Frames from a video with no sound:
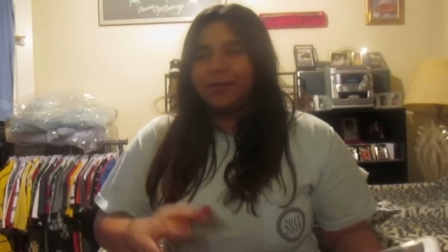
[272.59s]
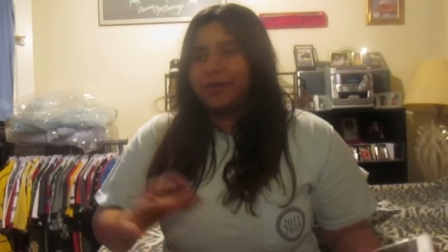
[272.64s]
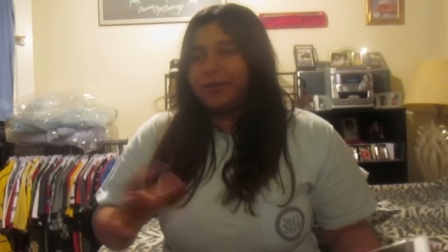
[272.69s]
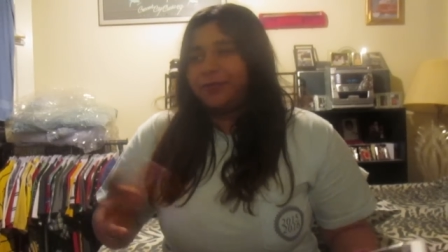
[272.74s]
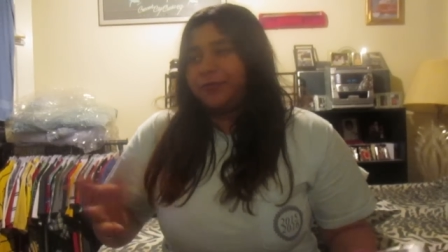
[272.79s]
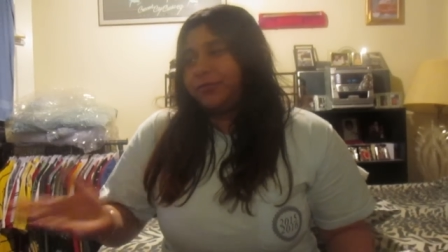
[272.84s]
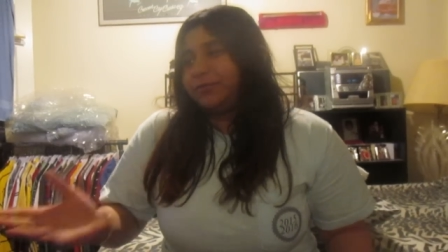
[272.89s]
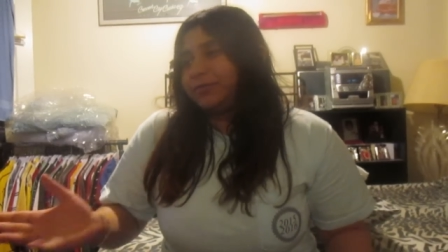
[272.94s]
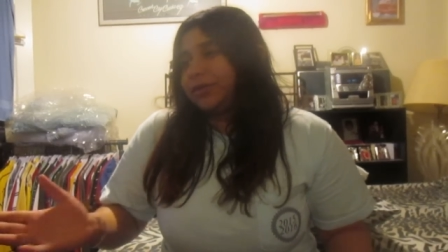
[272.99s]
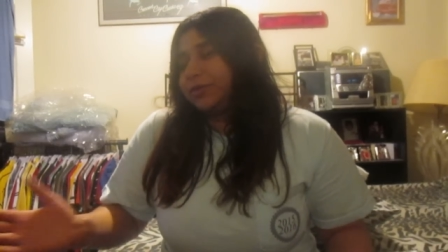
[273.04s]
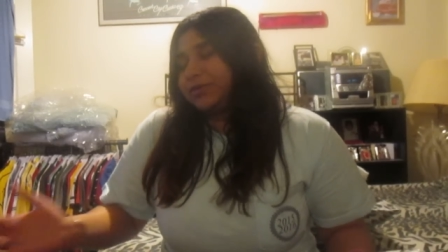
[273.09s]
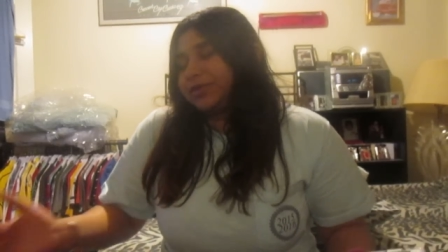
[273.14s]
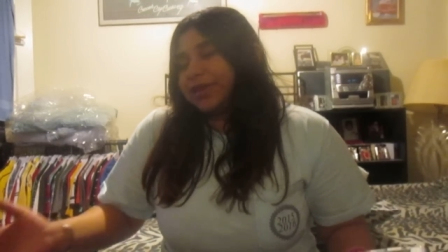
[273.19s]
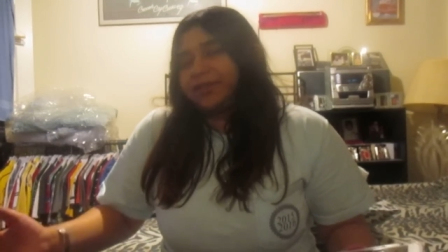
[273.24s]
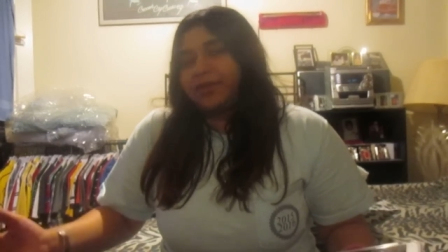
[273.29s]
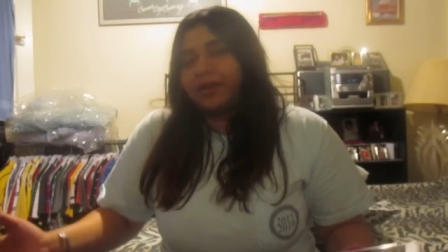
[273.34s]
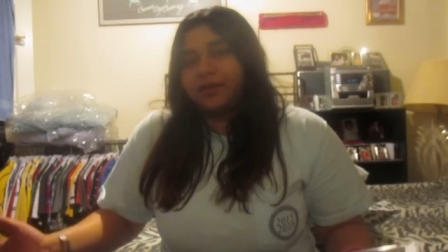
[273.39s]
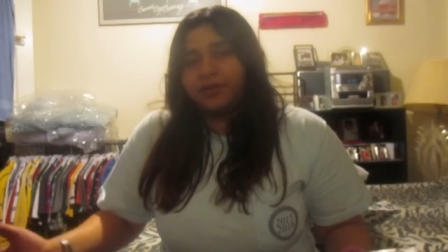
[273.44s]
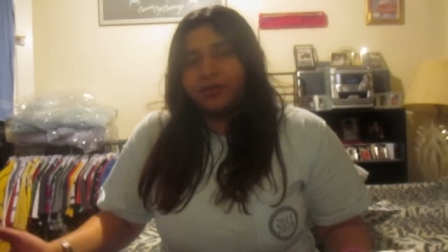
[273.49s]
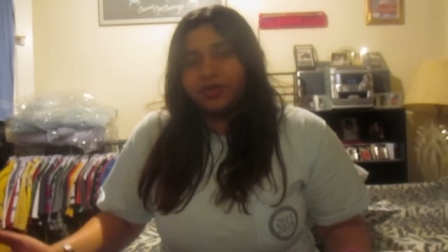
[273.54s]
But if it was
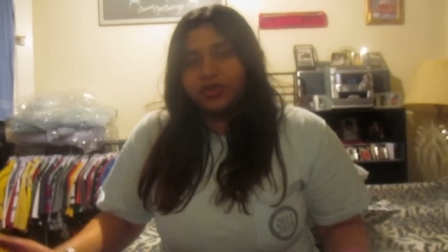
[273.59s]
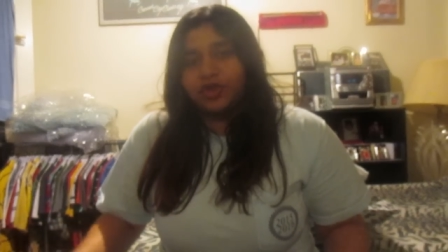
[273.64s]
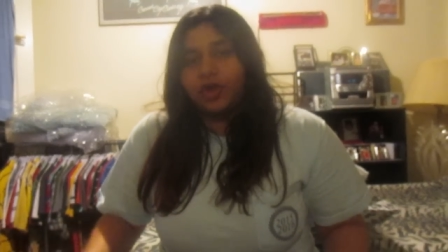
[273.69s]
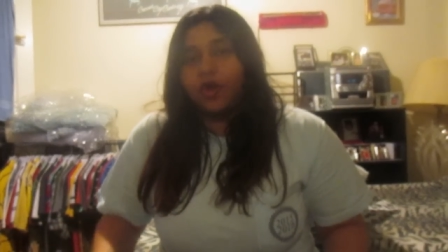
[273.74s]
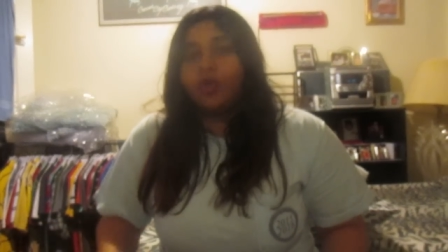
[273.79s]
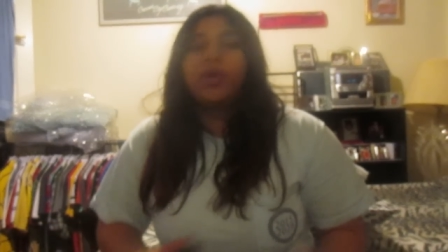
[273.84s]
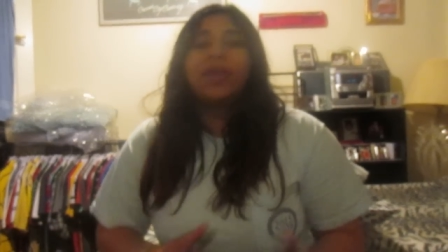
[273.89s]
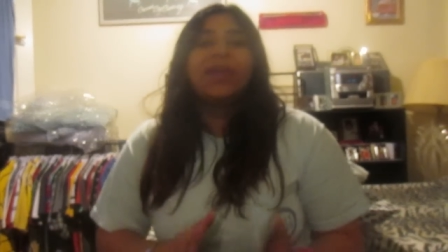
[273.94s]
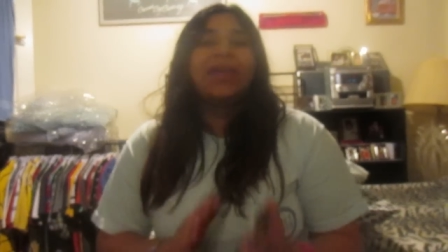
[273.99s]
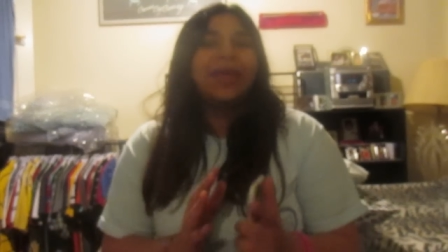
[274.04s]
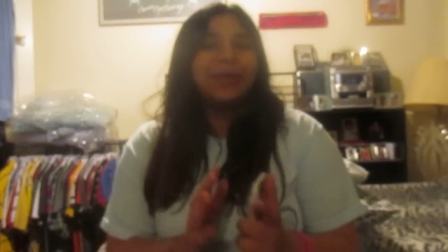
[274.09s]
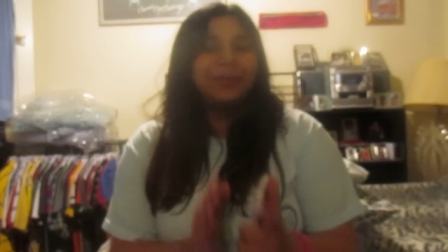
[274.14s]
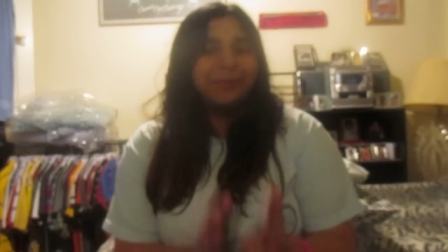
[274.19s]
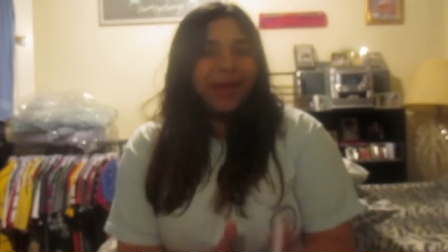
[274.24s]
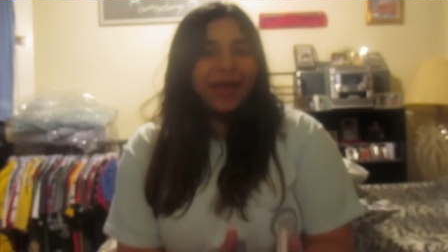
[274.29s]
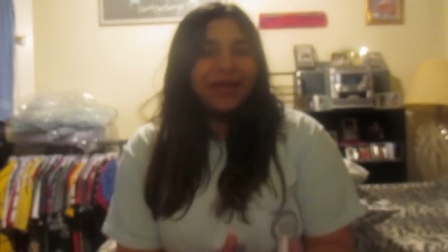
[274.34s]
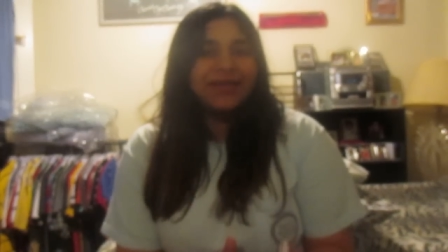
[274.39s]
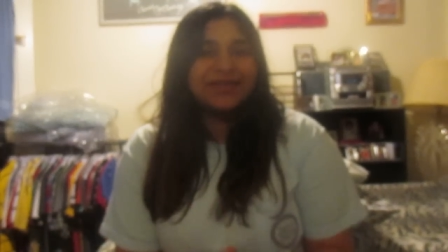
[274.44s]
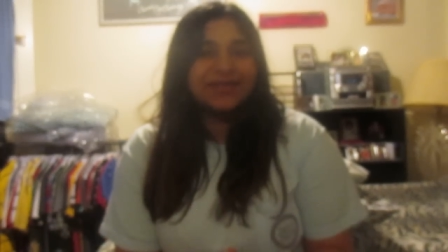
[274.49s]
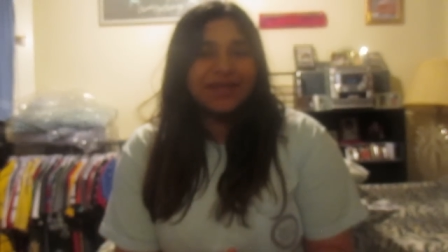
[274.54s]
at the end of the show, it
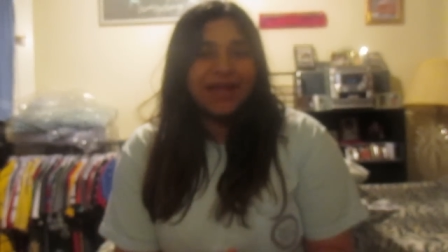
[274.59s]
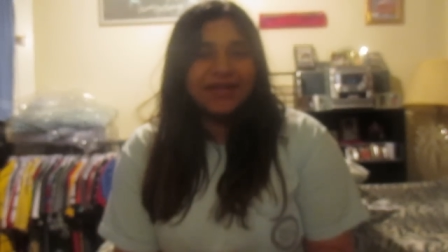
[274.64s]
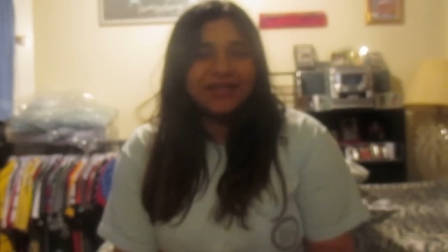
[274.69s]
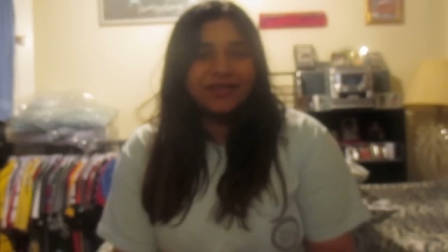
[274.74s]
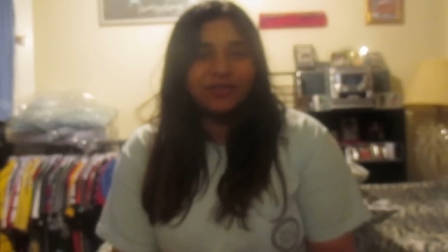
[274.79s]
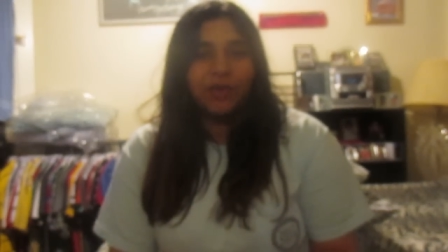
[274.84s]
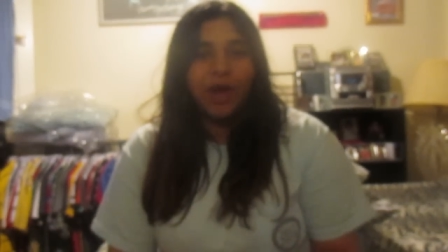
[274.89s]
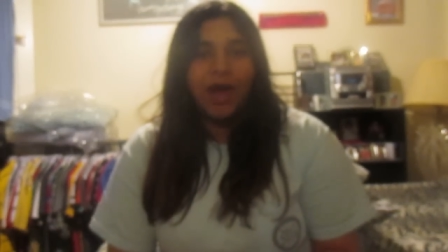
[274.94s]
makes sense.